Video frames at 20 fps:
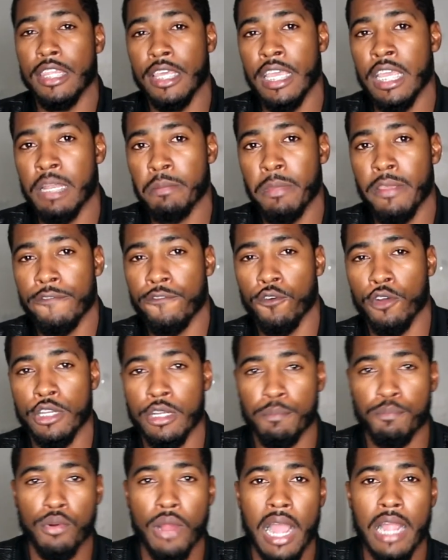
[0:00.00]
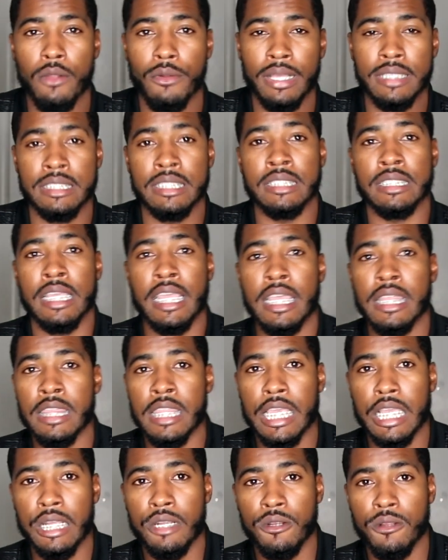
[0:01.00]
thin before the progress is in
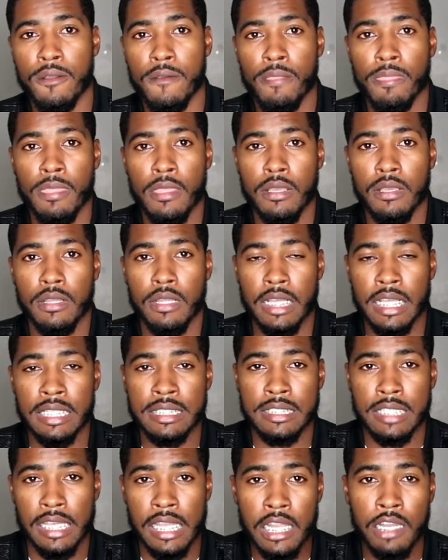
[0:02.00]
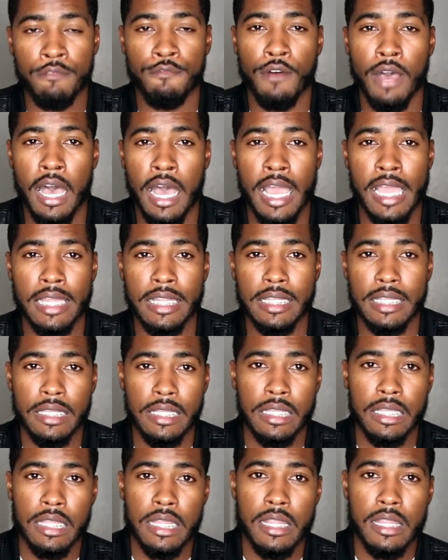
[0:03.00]
there and solidified,
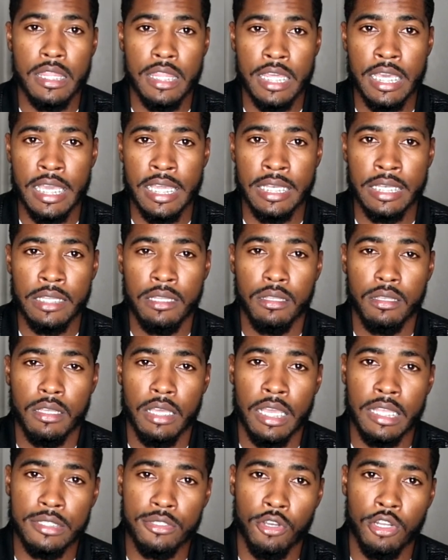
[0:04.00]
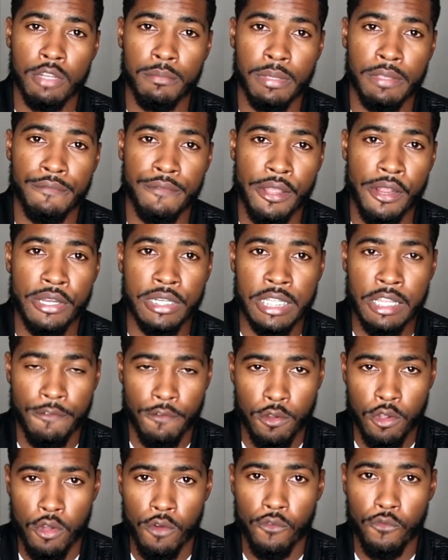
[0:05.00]
then it's gonna be very
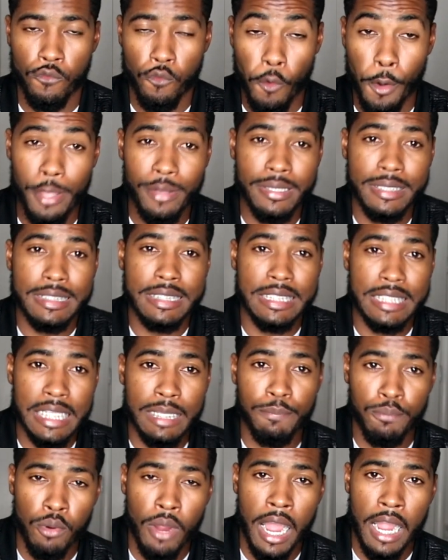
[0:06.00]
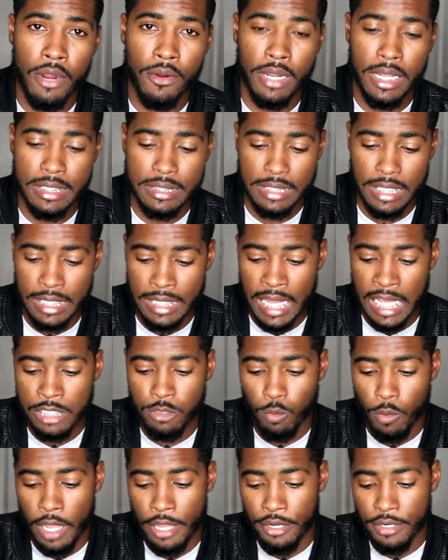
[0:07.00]
difficult for you to see progress. And
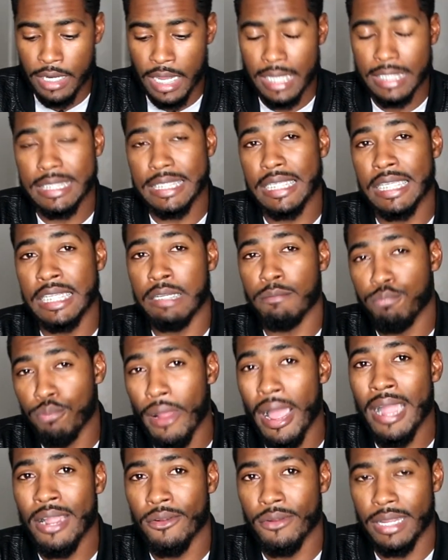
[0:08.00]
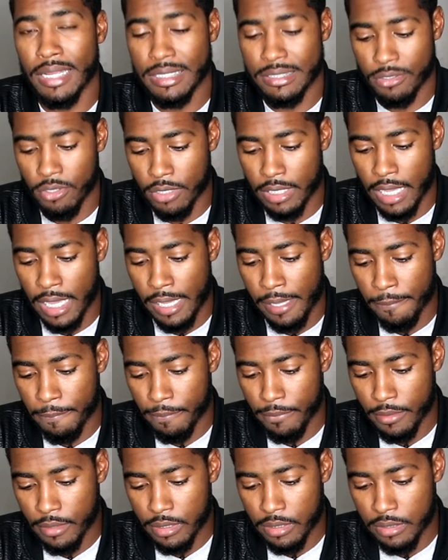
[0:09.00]
that's why you're not seeing the progress,
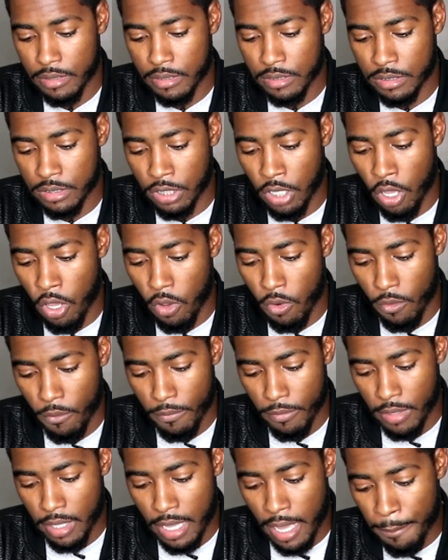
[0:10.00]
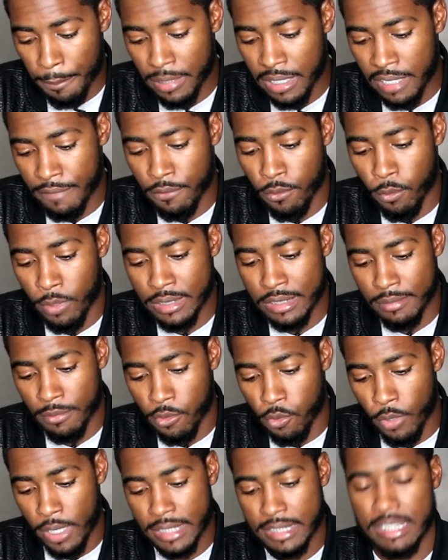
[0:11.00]
okay? So I'm gonna leave you with some
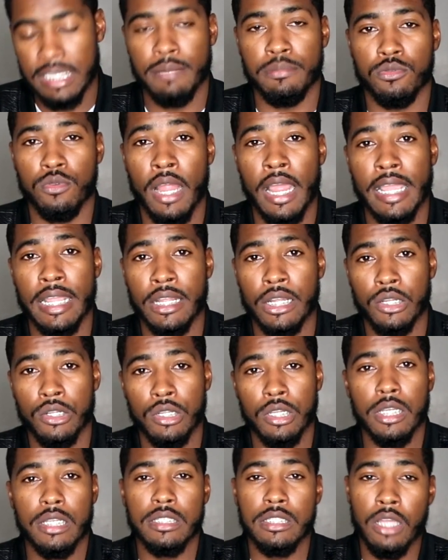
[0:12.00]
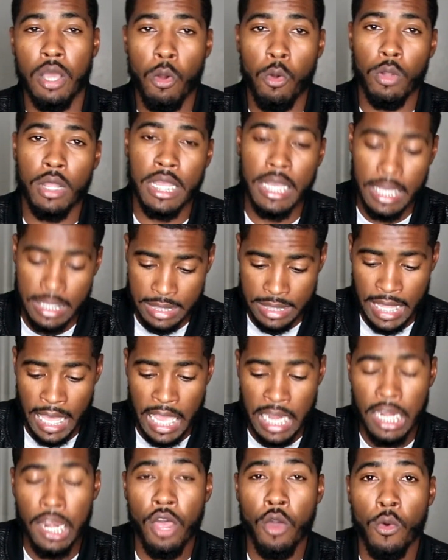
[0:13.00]
quick tips right here. Don't cut
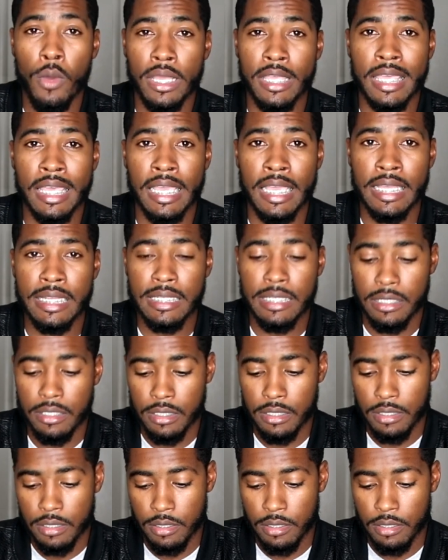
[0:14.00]
that low again